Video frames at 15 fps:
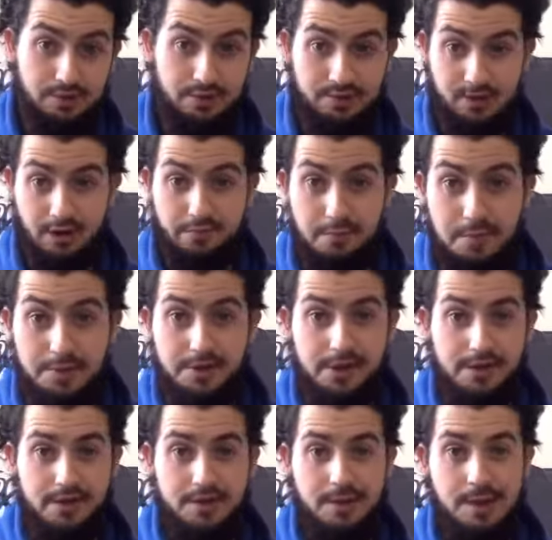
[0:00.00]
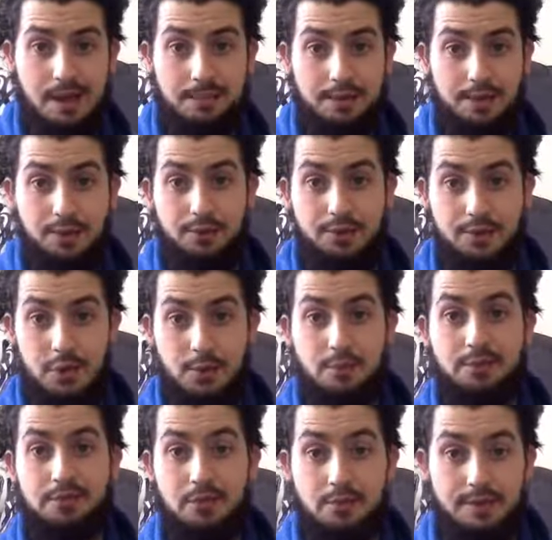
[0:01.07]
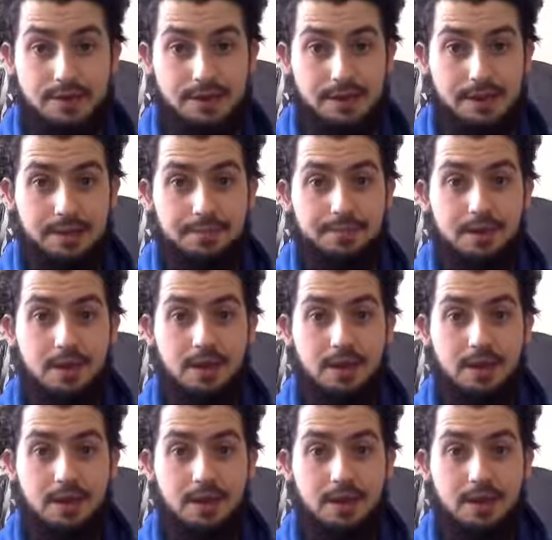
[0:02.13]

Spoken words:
things that are forbidden in Islam that you used to do before Islam?